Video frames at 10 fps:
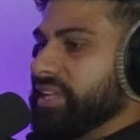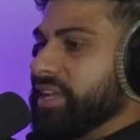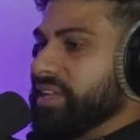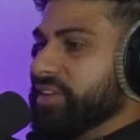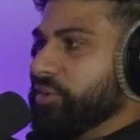
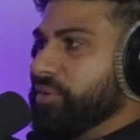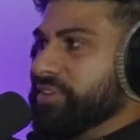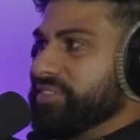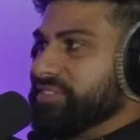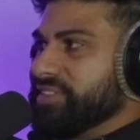like, you know,
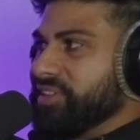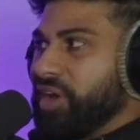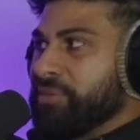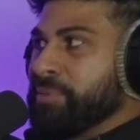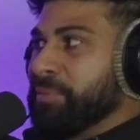a
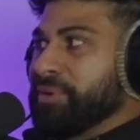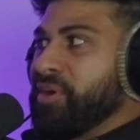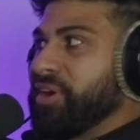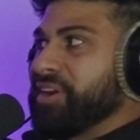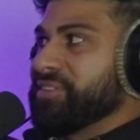lot of people are
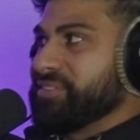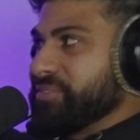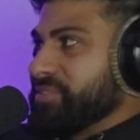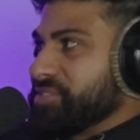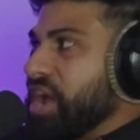not going to
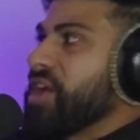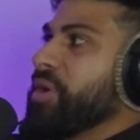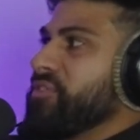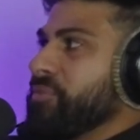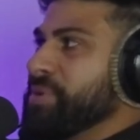shy
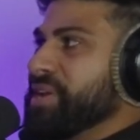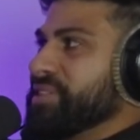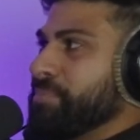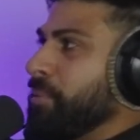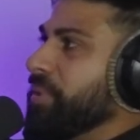away from being in
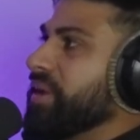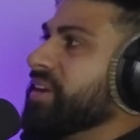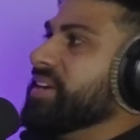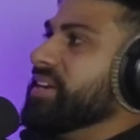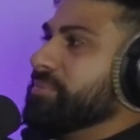the public.
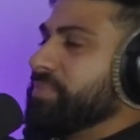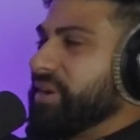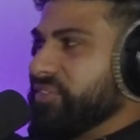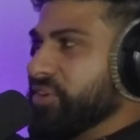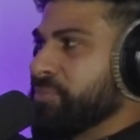But
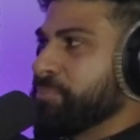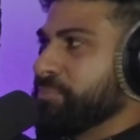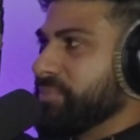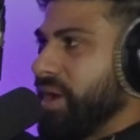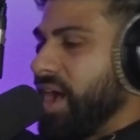if you're
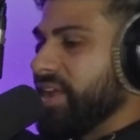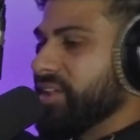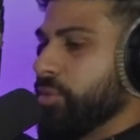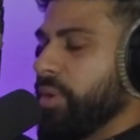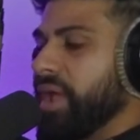
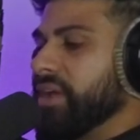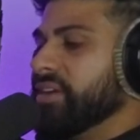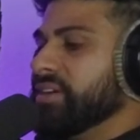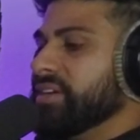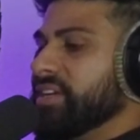hiding away
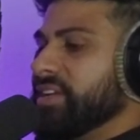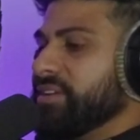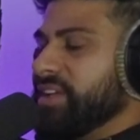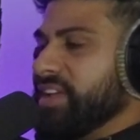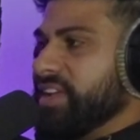
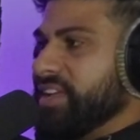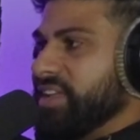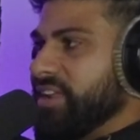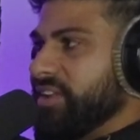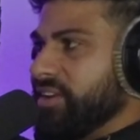
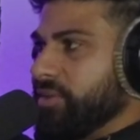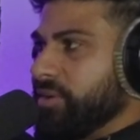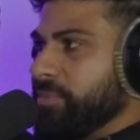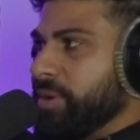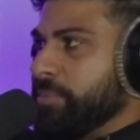
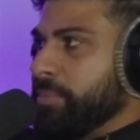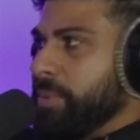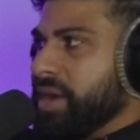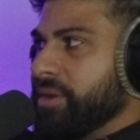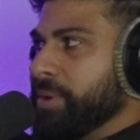
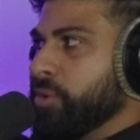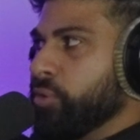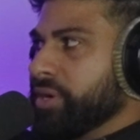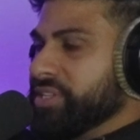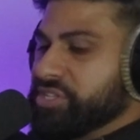behind a big
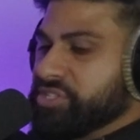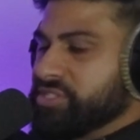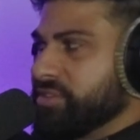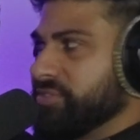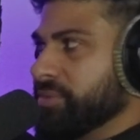organization
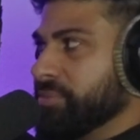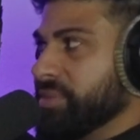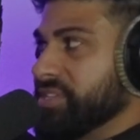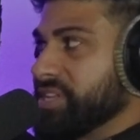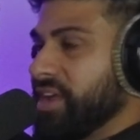of something
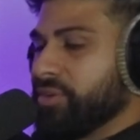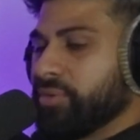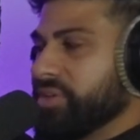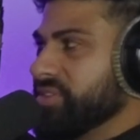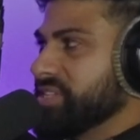in this
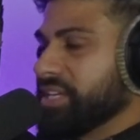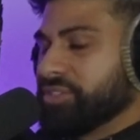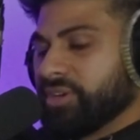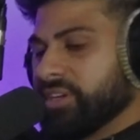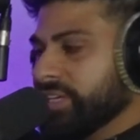category, in this
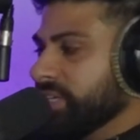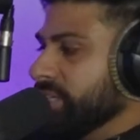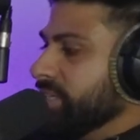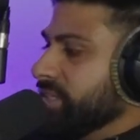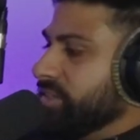sector,
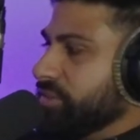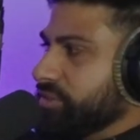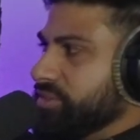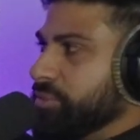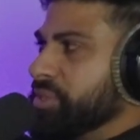
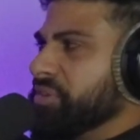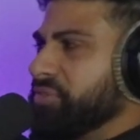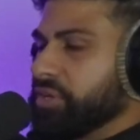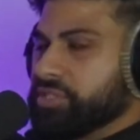there's reason for